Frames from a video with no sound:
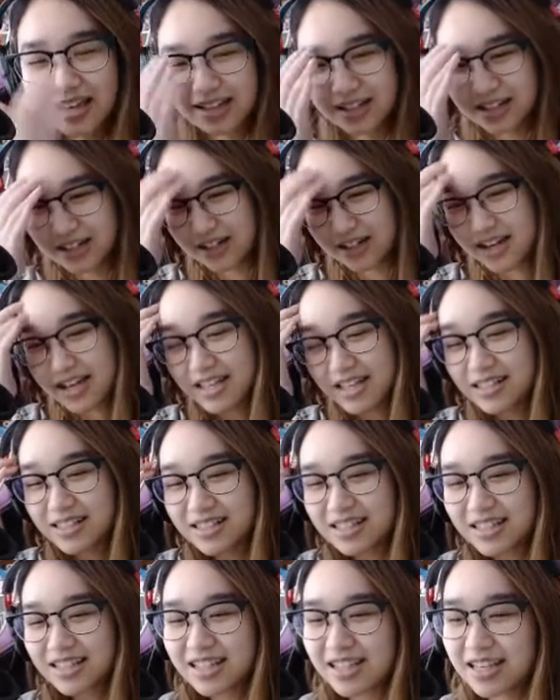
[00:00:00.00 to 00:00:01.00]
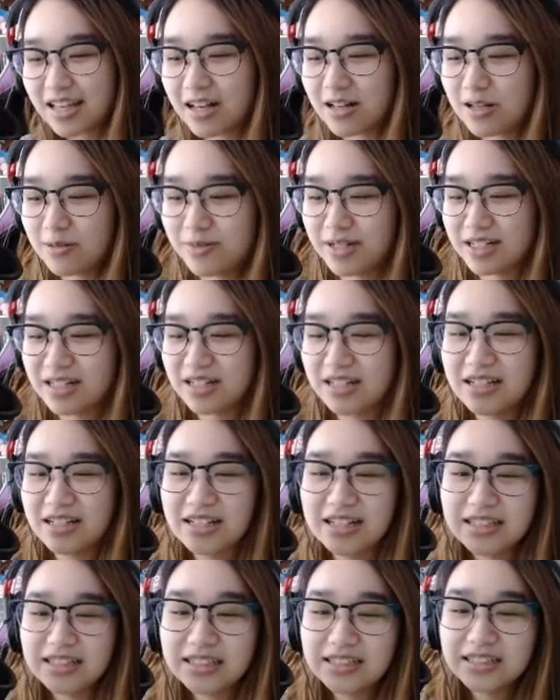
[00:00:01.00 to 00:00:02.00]
Crazy. Oh my
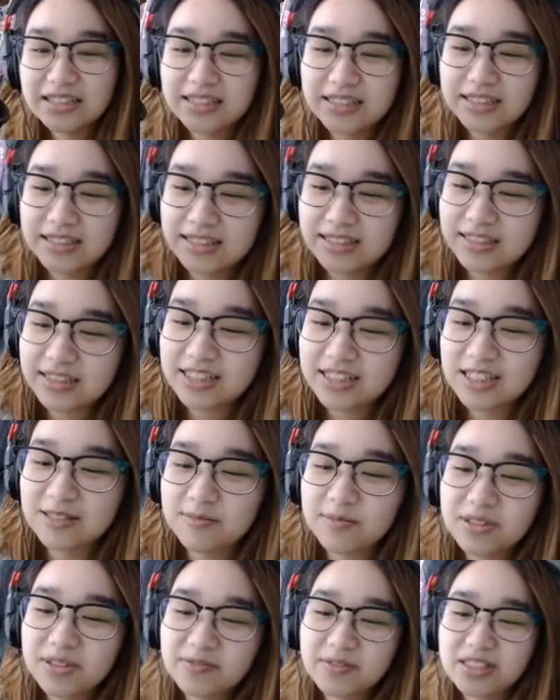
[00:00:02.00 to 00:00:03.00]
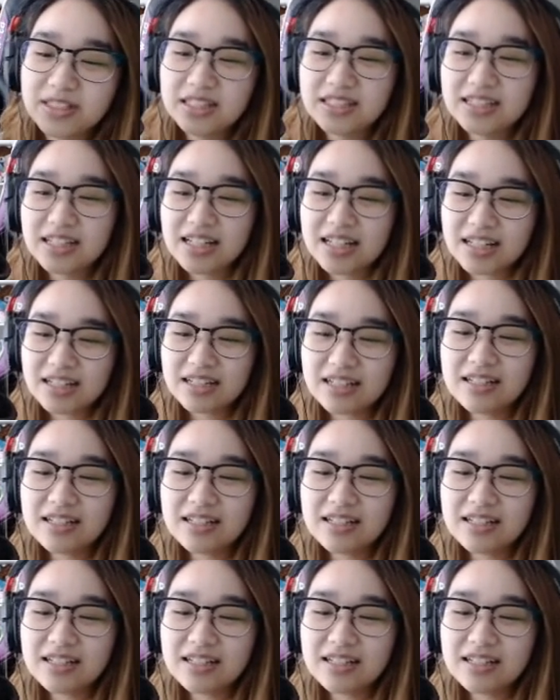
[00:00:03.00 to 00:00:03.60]
god. I can't believe we did that.